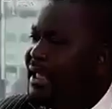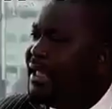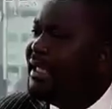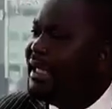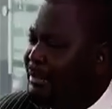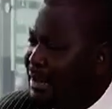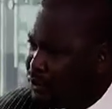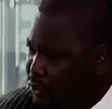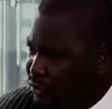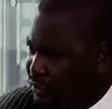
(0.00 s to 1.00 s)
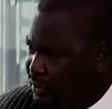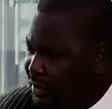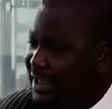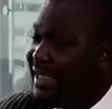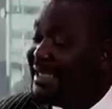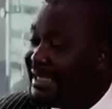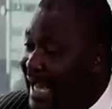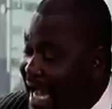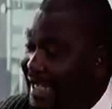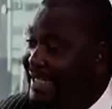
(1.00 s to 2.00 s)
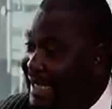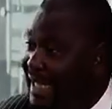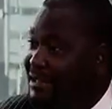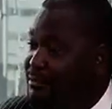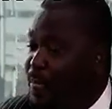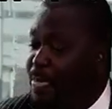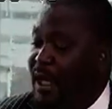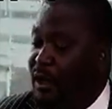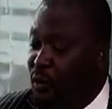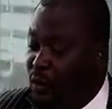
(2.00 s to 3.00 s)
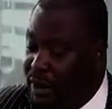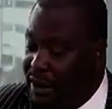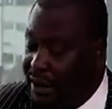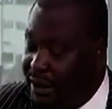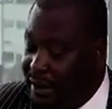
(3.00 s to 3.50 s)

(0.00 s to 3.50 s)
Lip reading: Number two, it is high time we